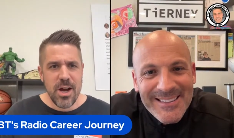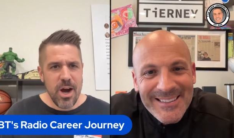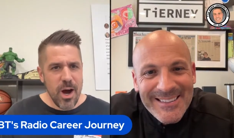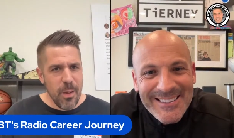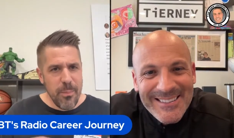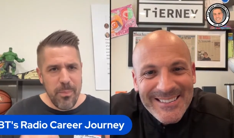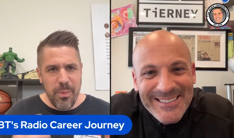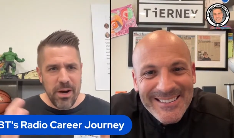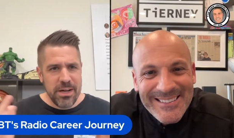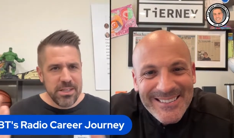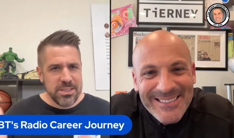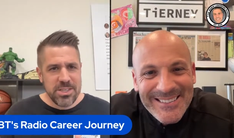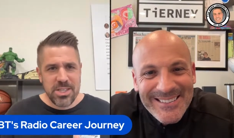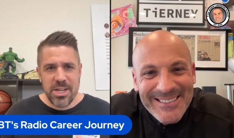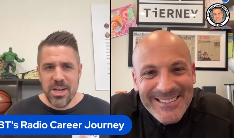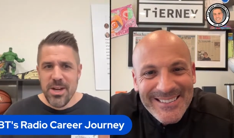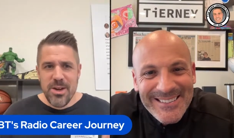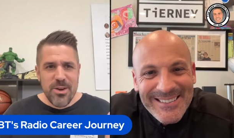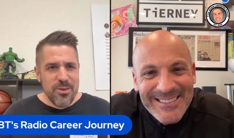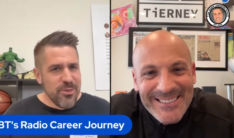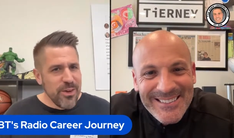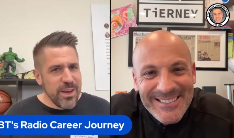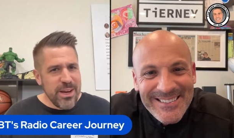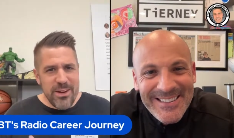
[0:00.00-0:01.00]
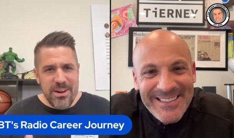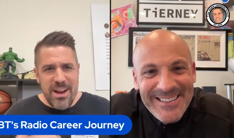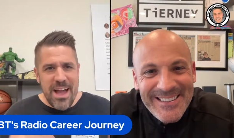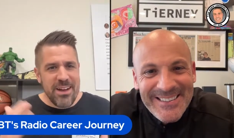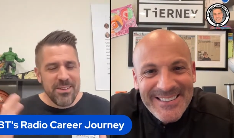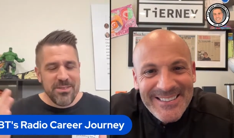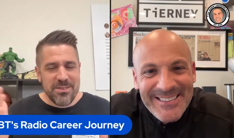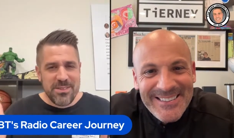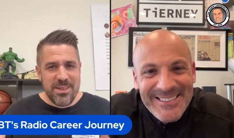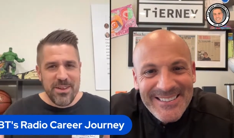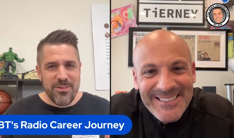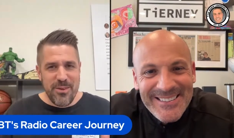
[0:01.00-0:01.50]
Speaker 1: a bunch, figured yeah. out
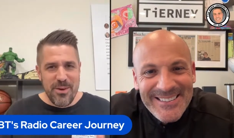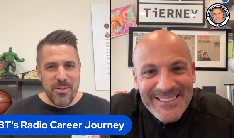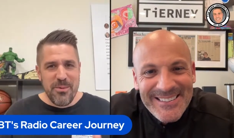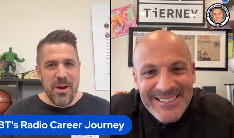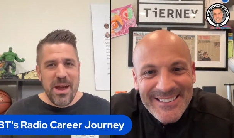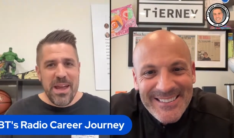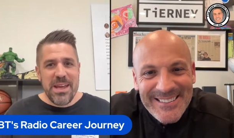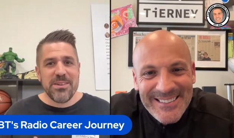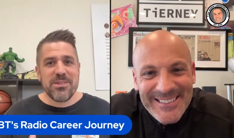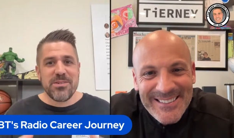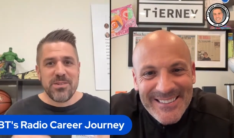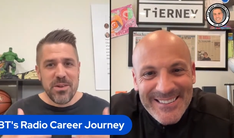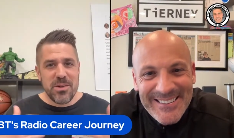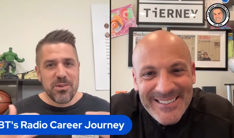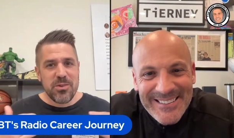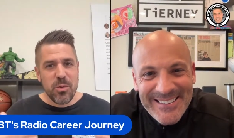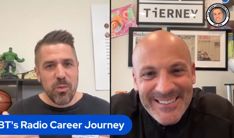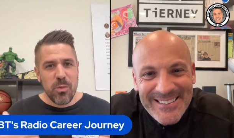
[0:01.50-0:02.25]
different ways to, to